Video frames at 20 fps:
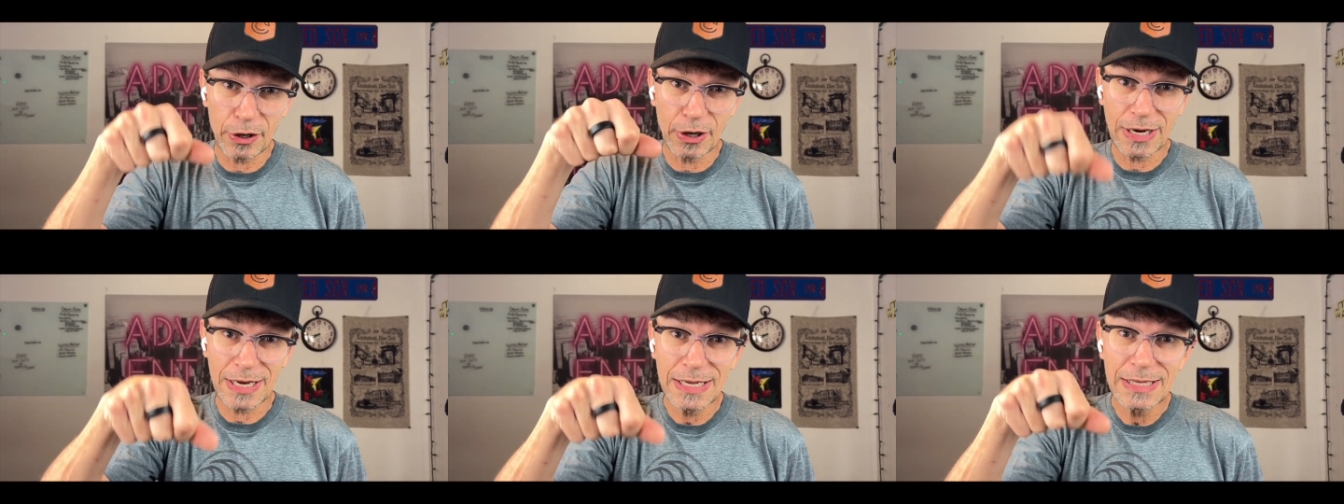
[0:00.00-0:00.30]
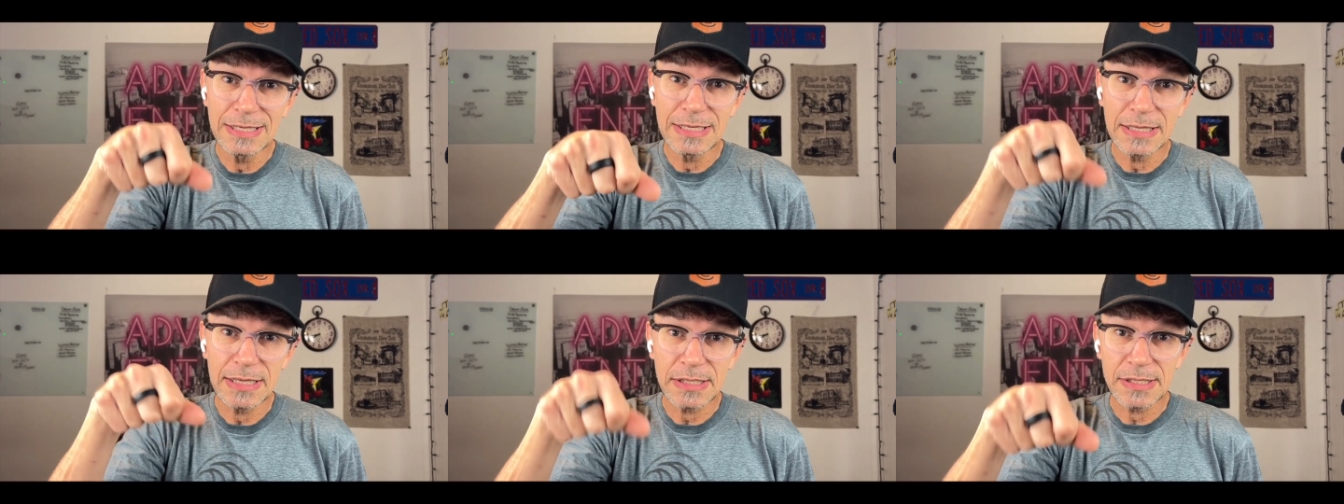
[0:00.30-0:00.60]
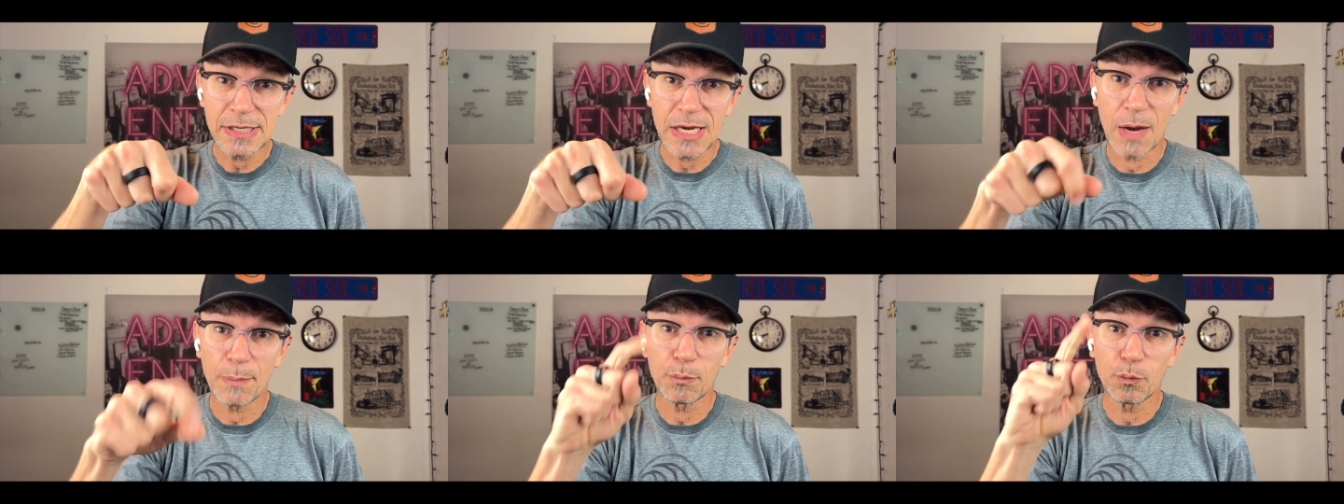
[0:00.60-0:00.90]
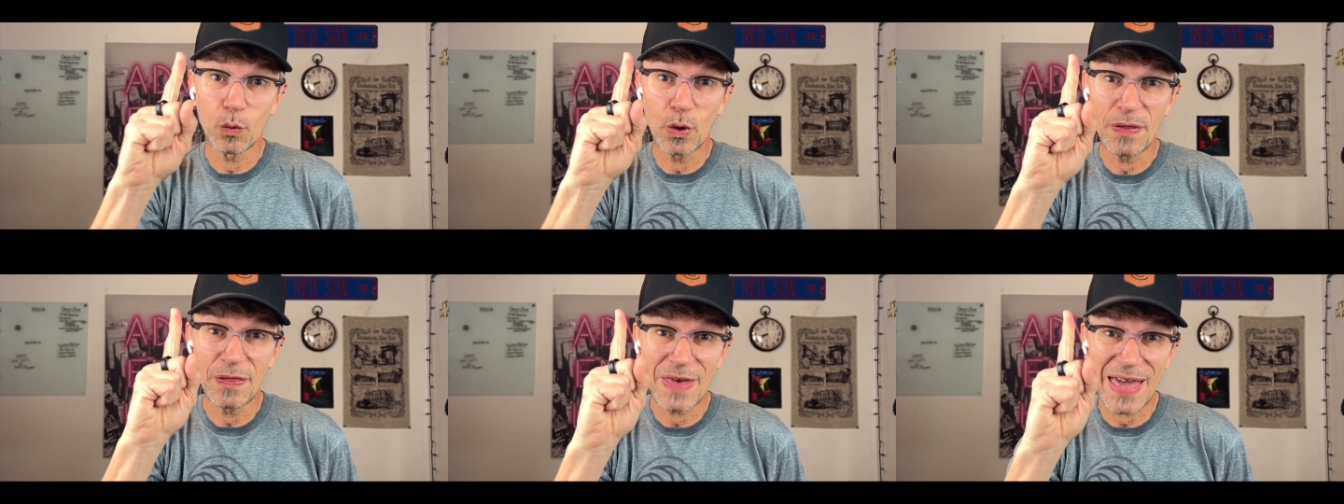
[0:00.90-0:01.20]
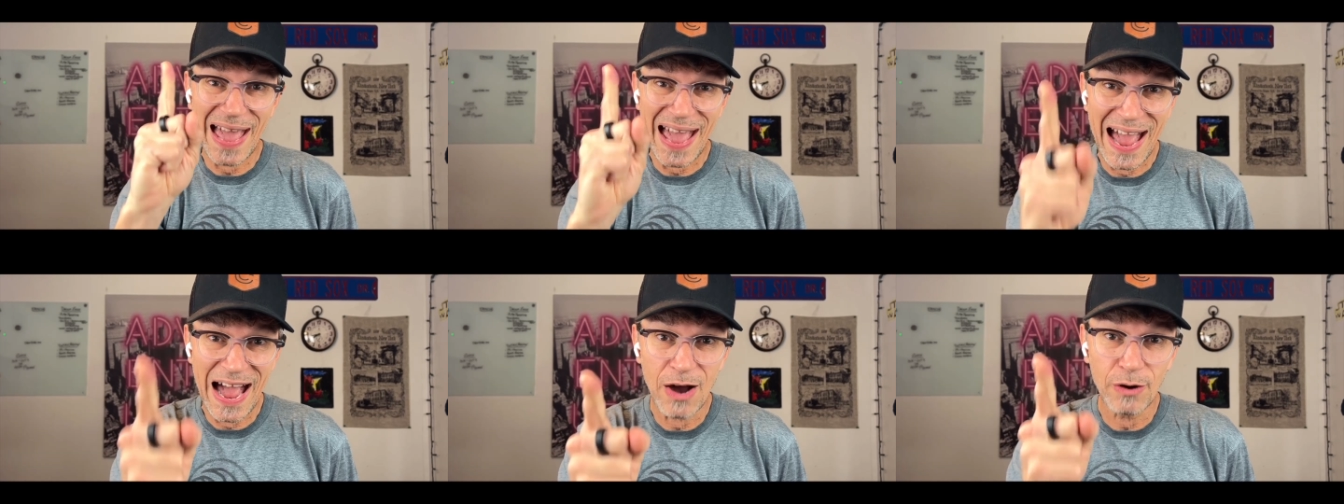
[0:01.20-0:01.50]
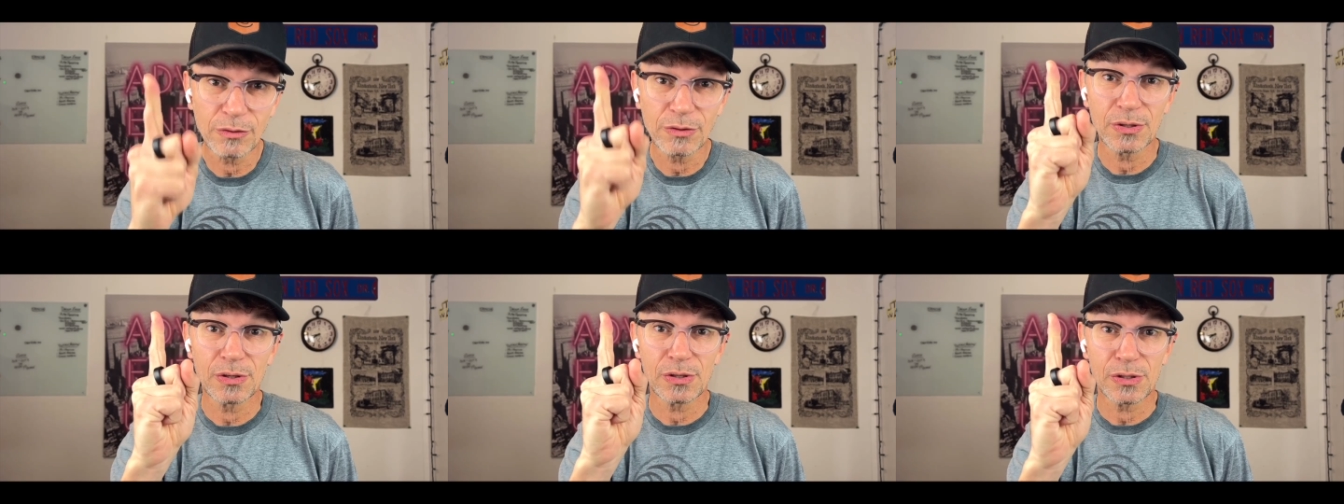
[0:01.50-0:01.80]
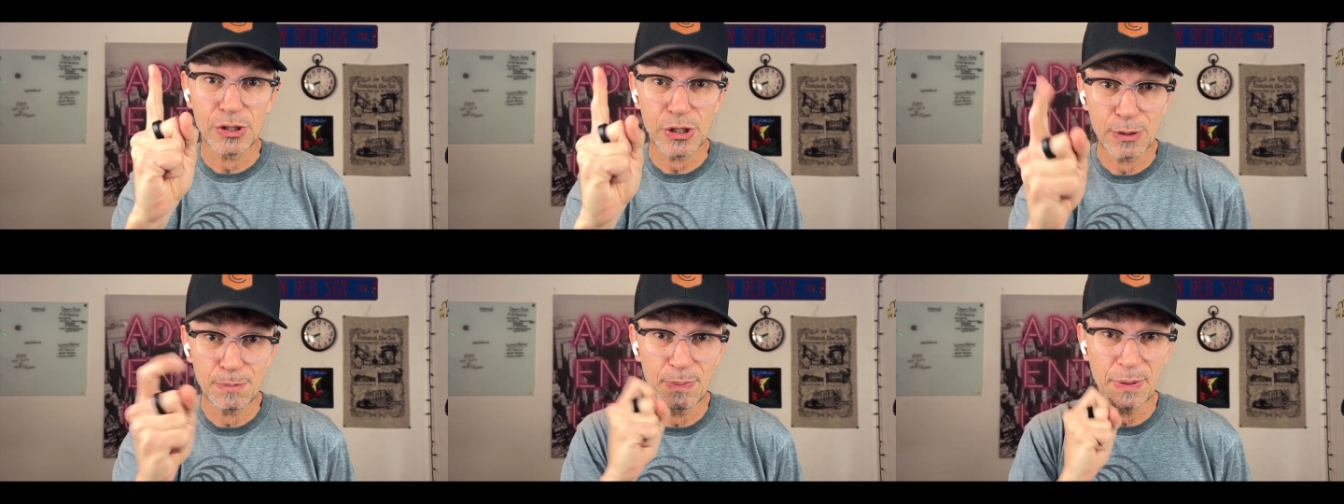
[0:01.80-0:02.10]
into this cup without
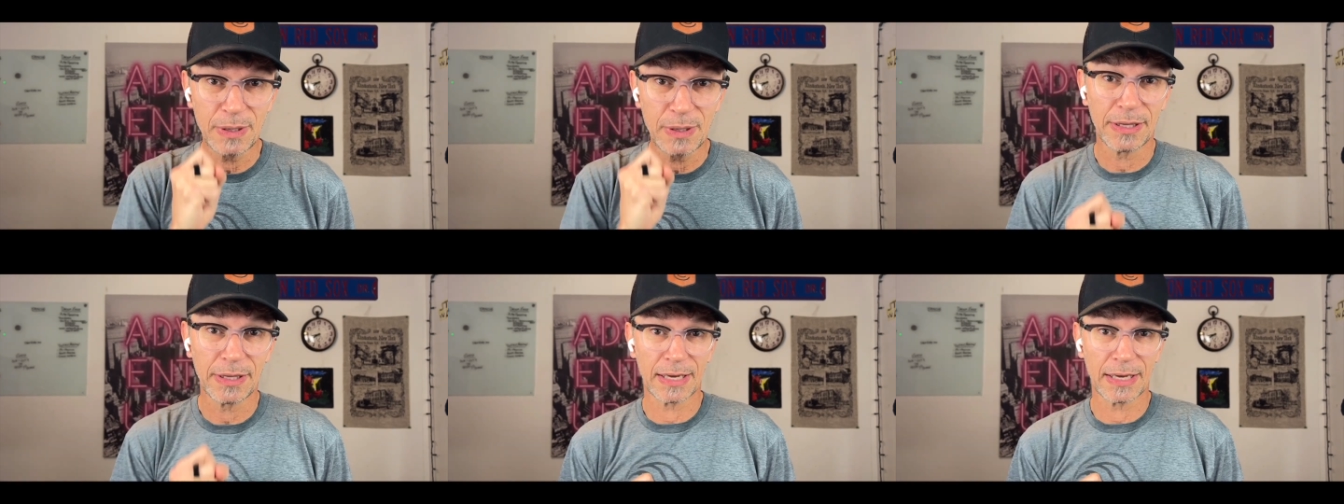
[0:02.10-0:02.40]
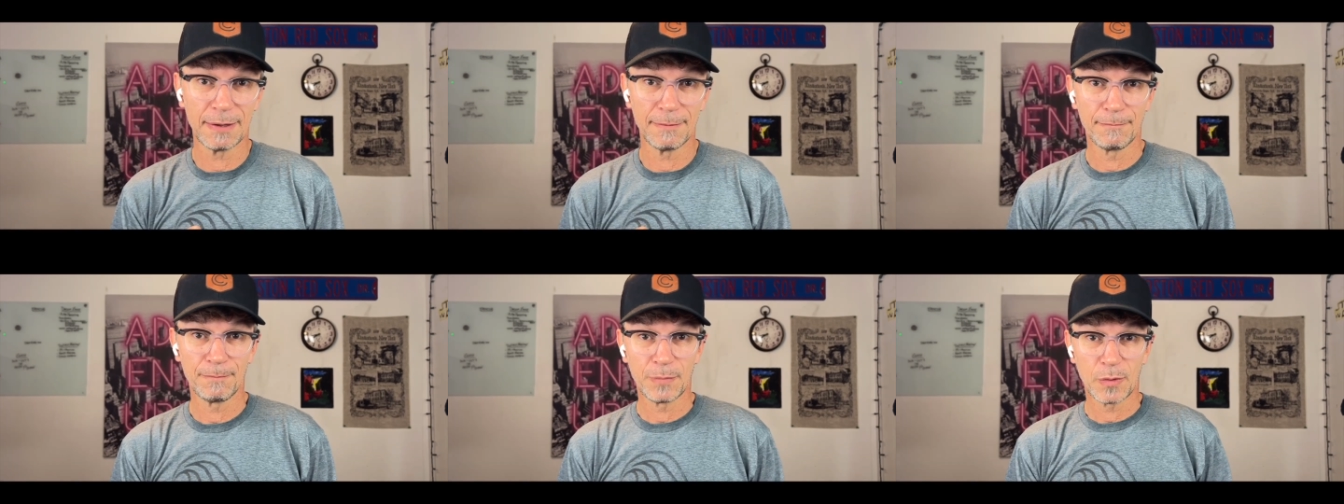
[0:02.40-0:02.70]
spilling it,